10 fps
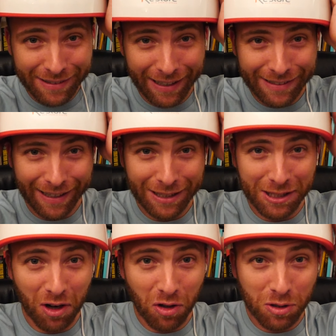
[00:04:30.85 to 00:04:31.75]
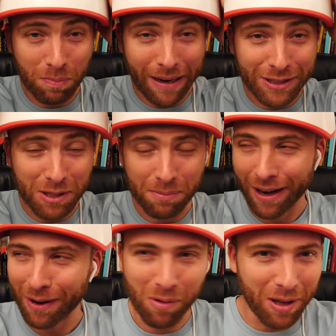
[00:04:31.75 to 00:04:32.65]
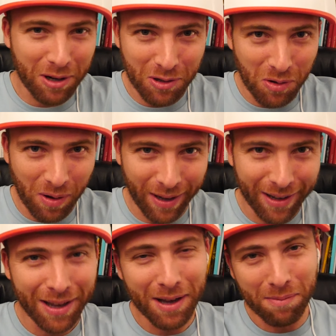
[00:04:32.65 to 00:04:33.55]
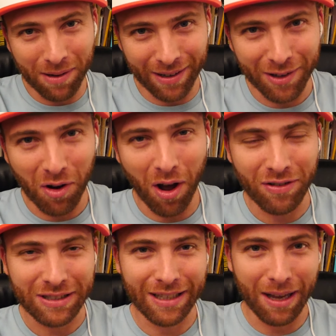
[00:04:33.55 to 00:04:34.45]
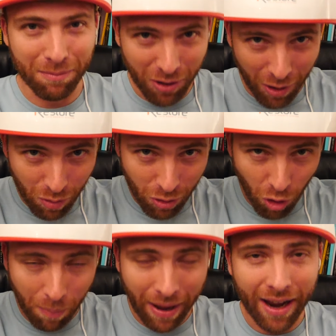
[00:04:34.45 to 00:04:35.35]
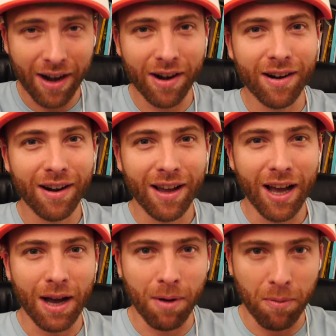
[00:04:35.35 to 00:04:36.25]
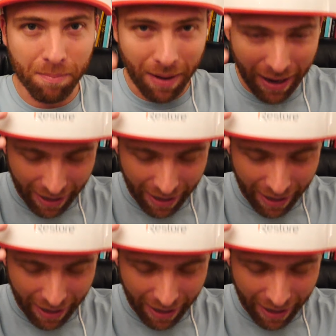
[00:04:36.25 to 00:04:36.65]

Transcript: think it's like a little spaceship. They're like, what are you doing? But you know, obviously I'm trying to regrow my hair. I'm helping my